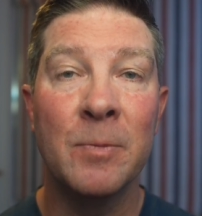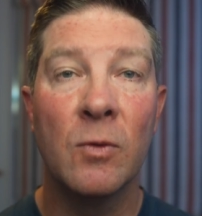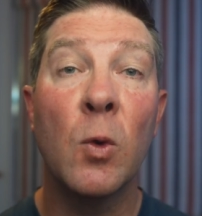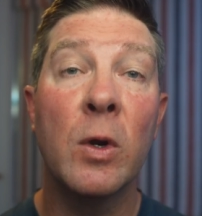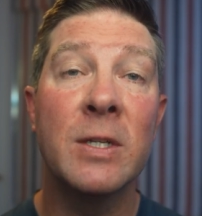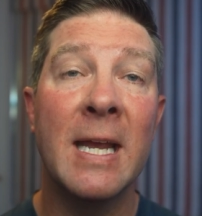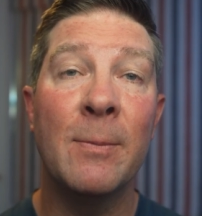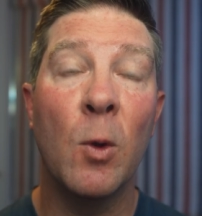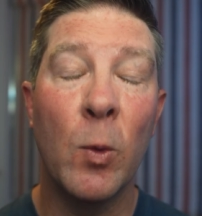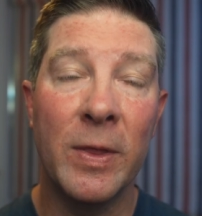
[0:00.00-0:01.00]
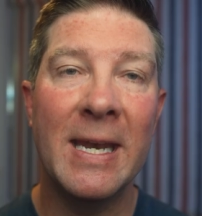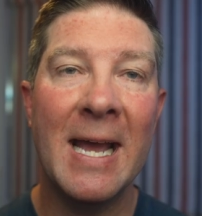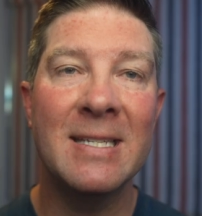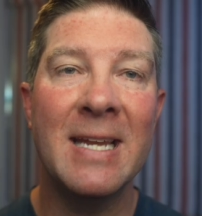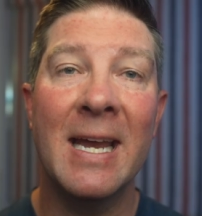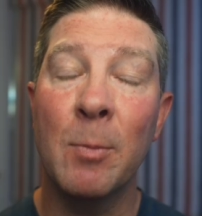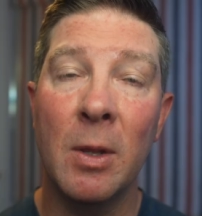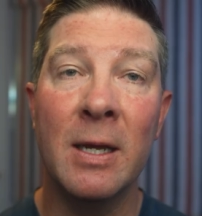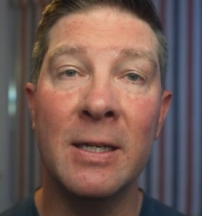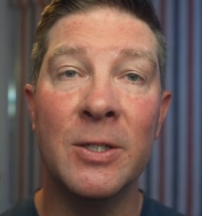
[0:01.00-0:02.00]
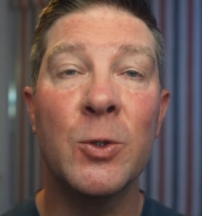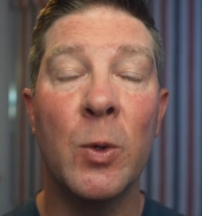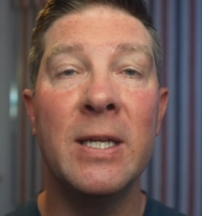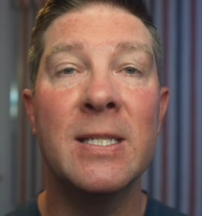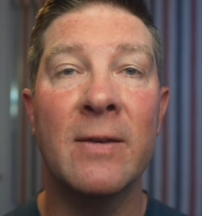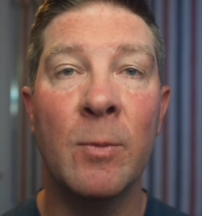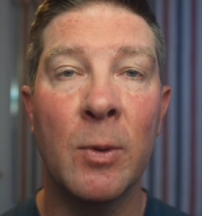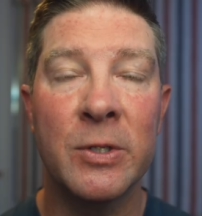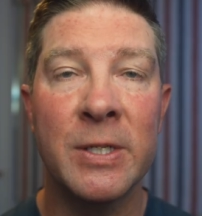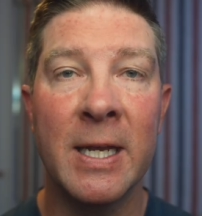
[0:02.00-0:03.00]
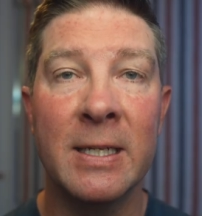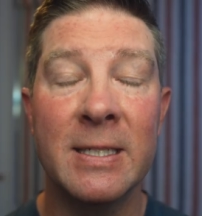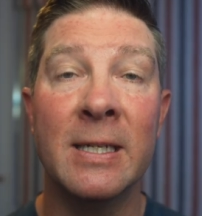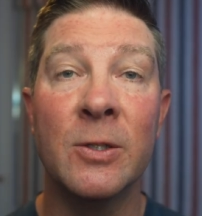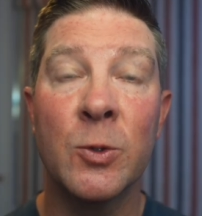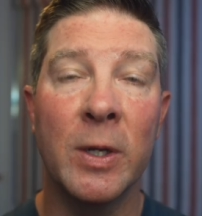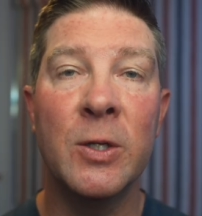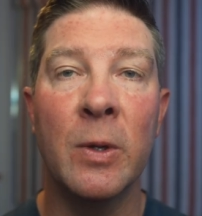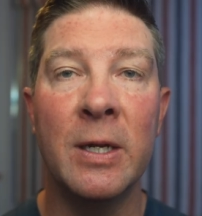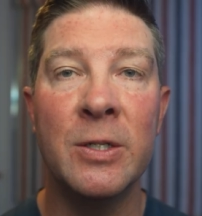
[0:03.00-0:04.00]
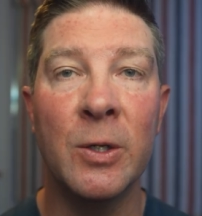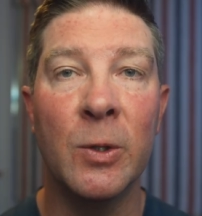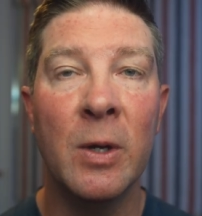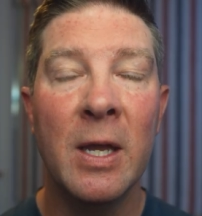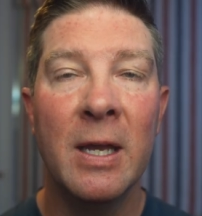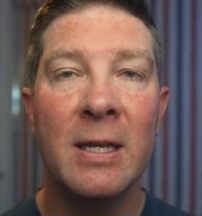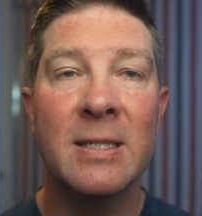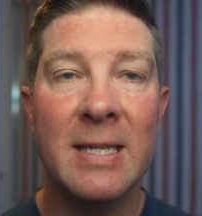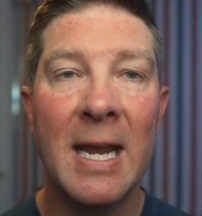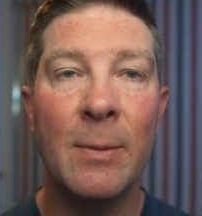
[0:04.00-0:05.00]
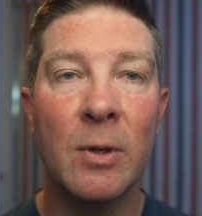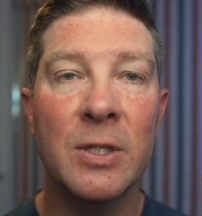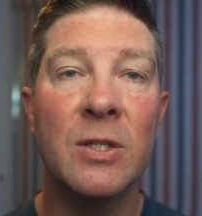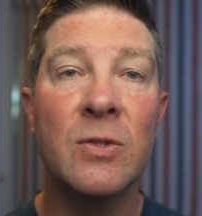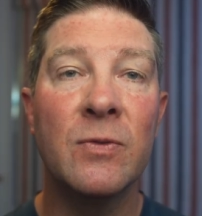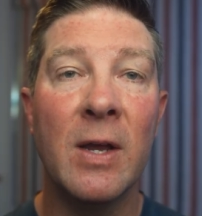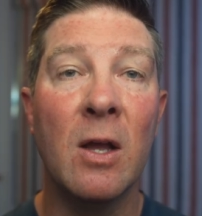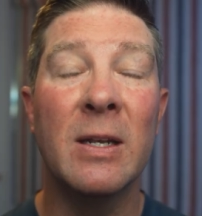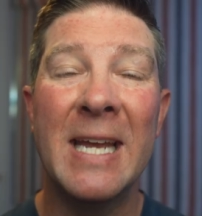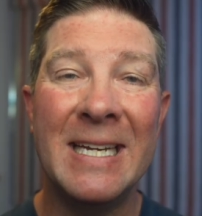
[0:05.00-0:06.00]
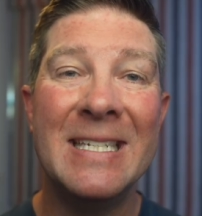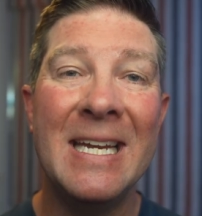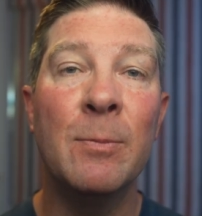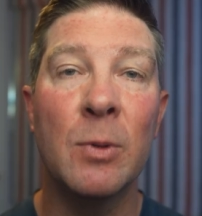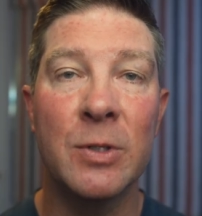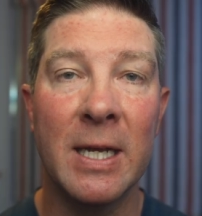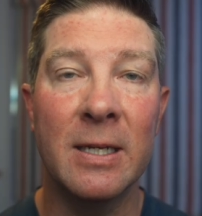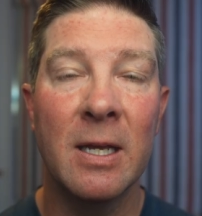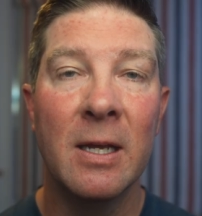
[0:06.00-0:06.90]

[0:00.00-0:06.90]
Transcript: For example, when the NASDAQ plunged 27% in 2022, Cyber just fell 19%,